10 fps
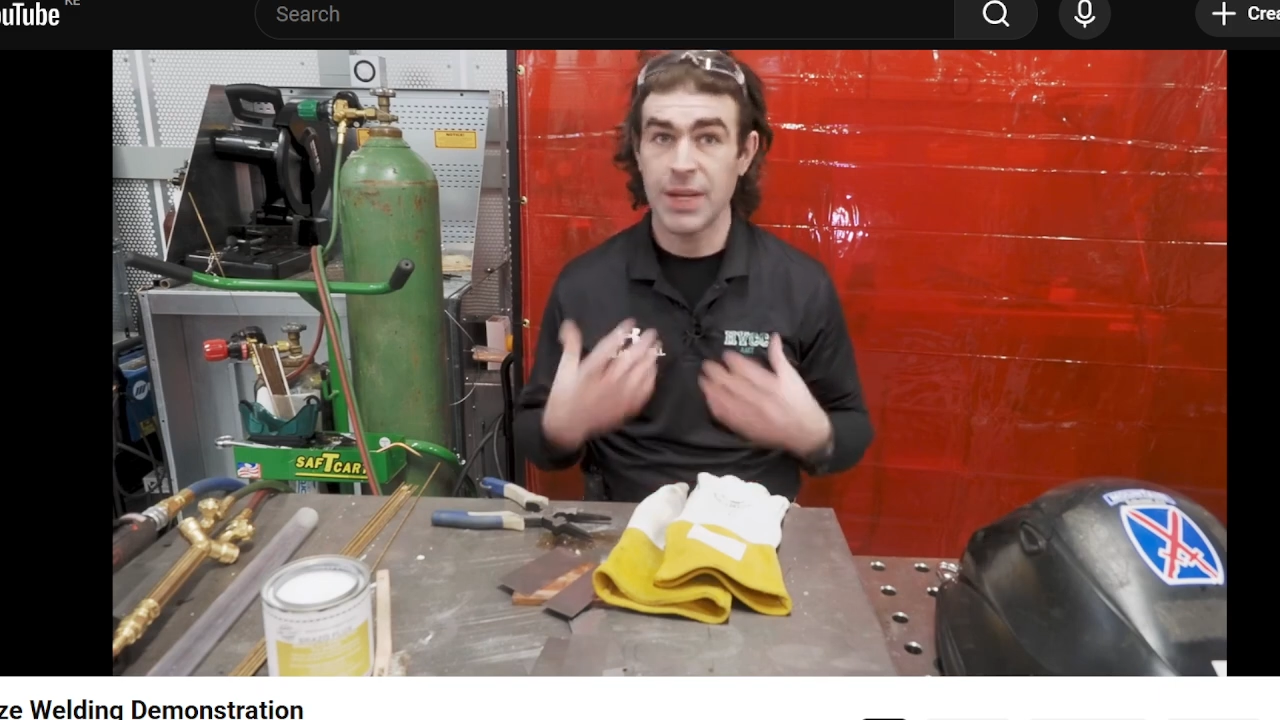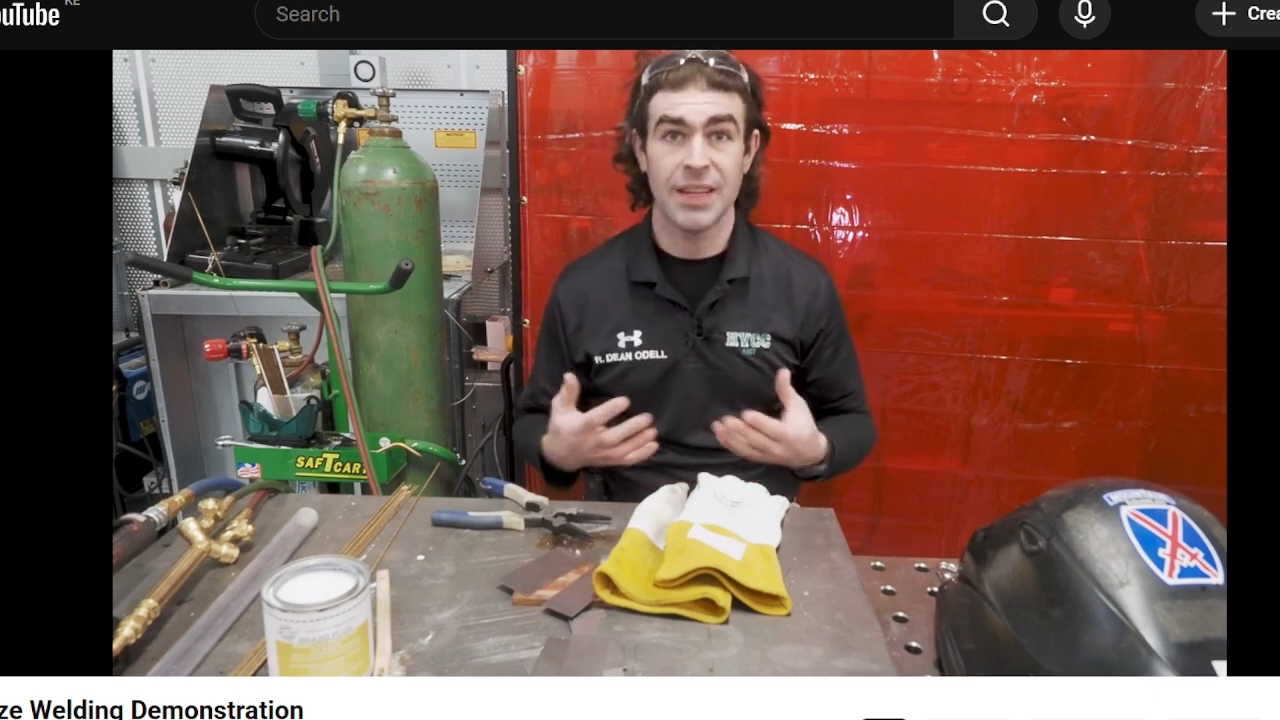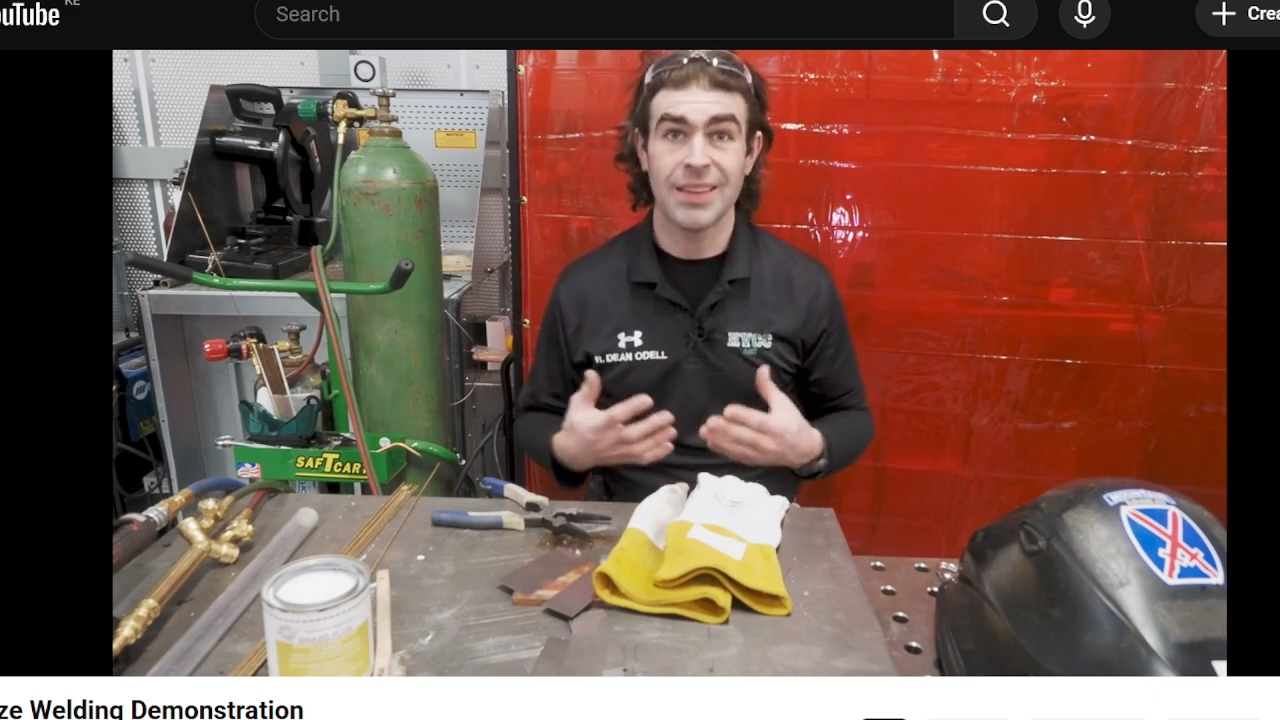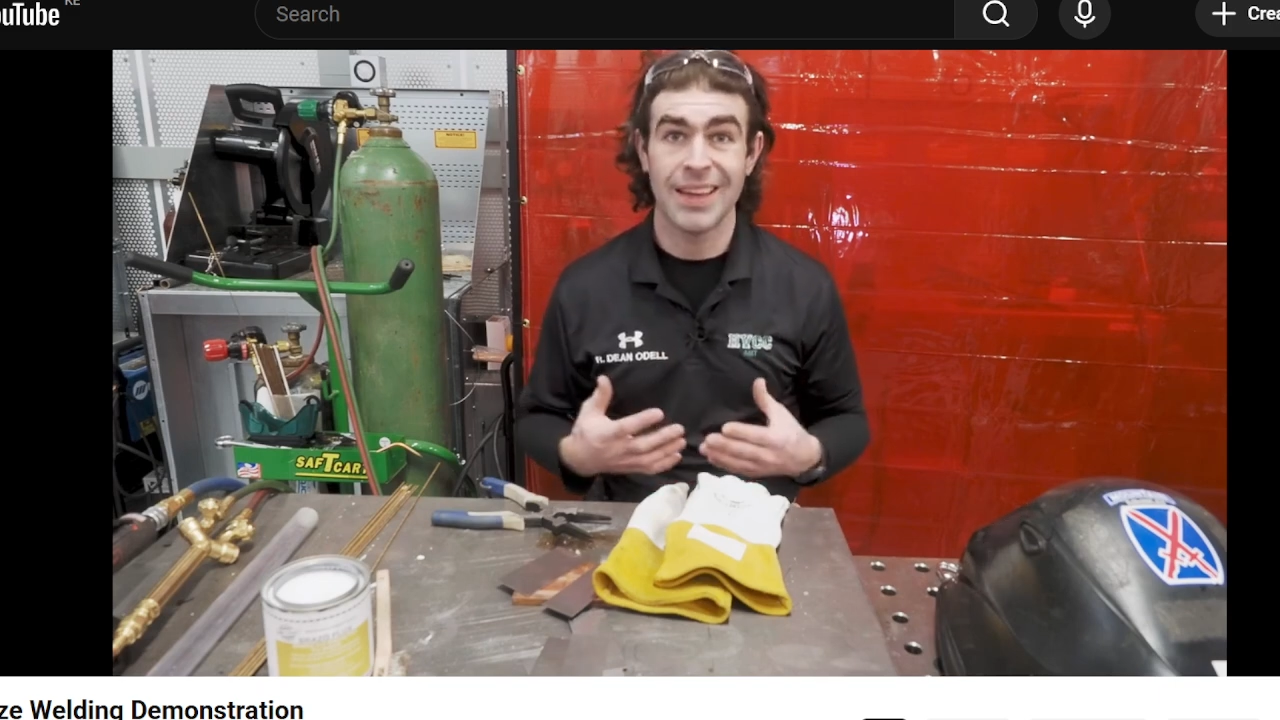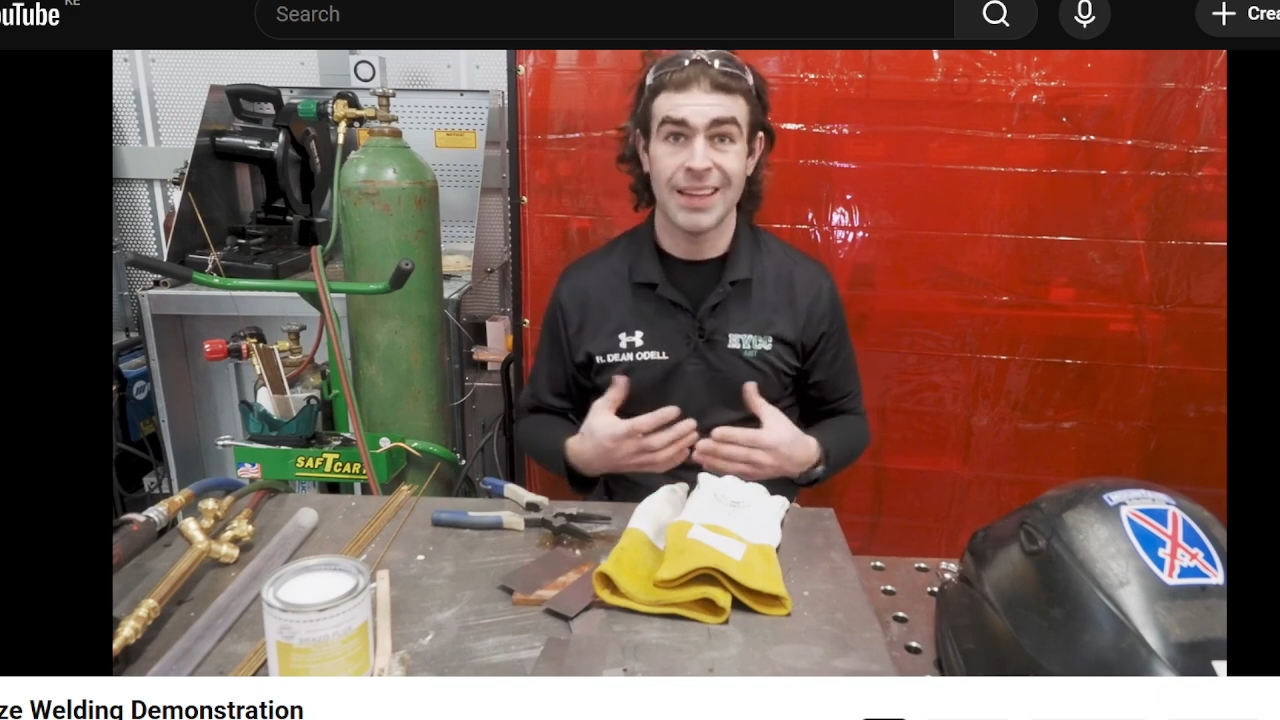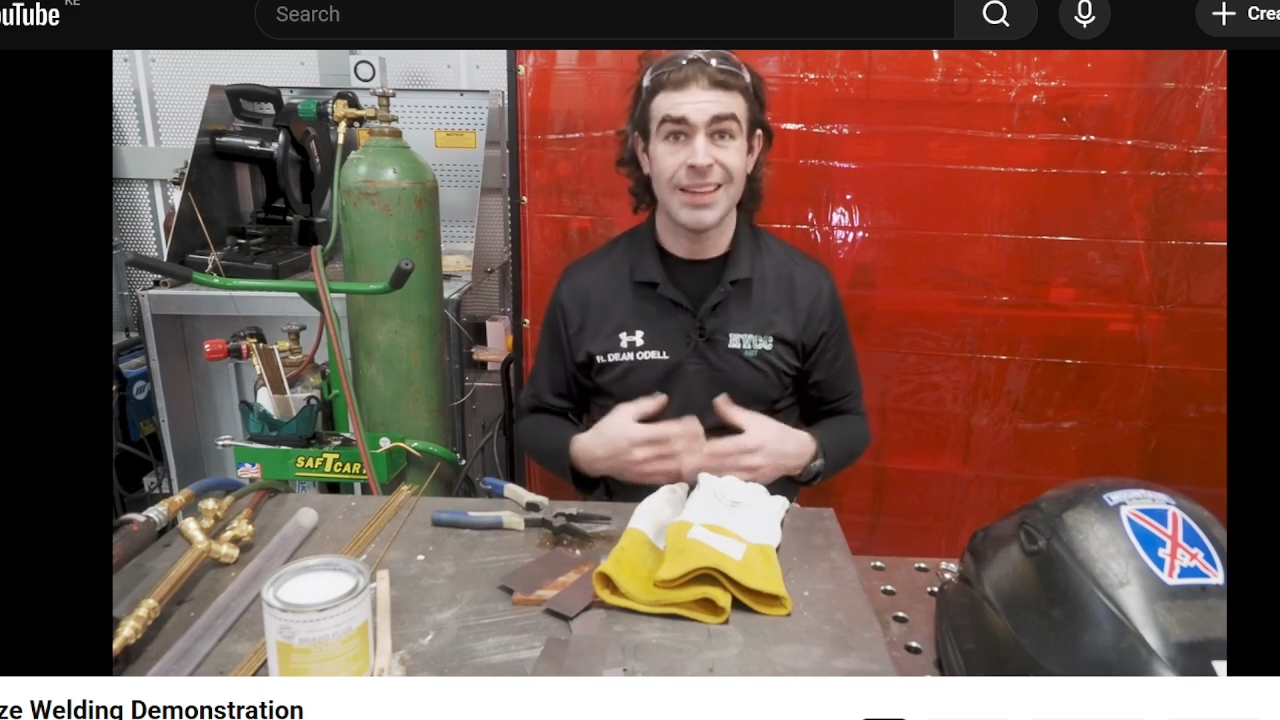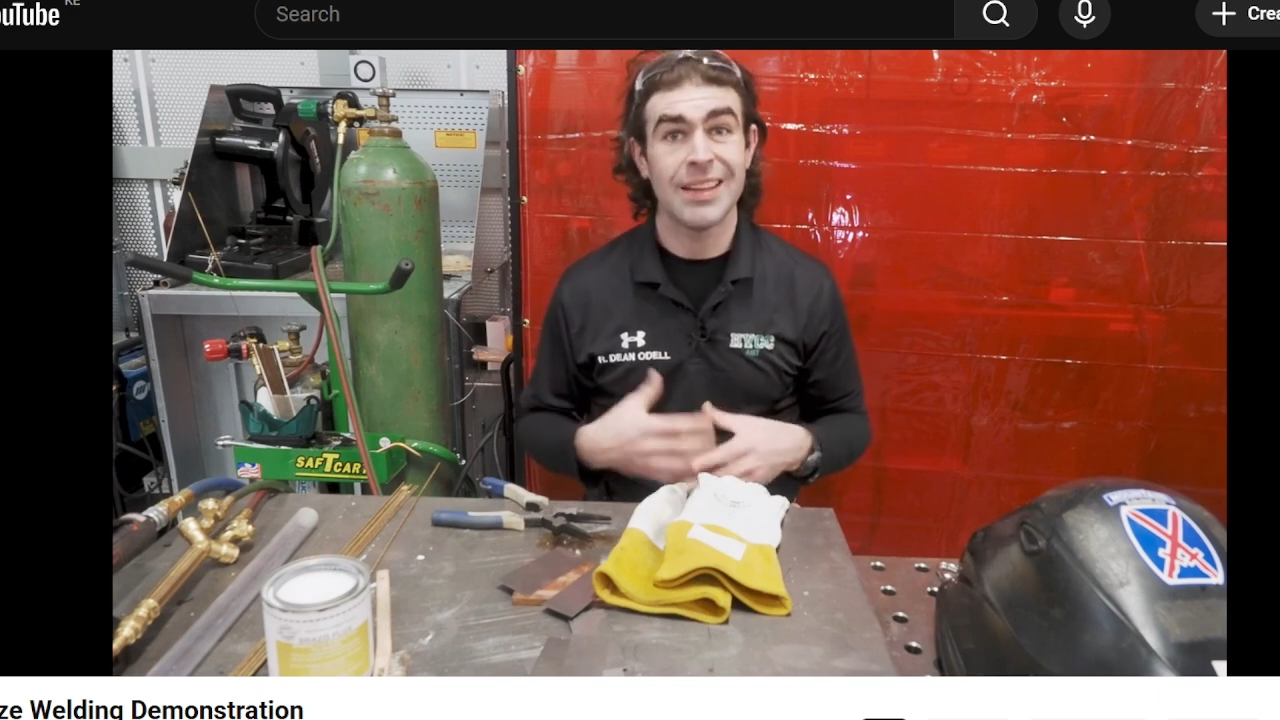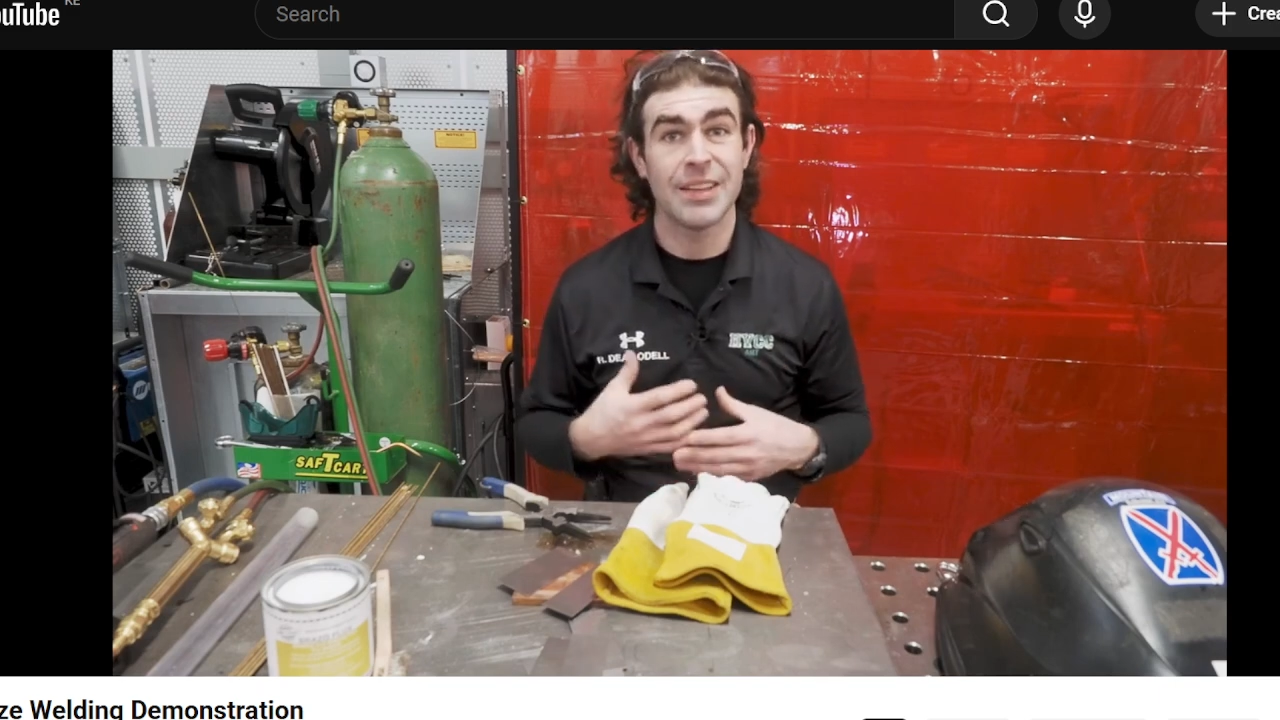anything,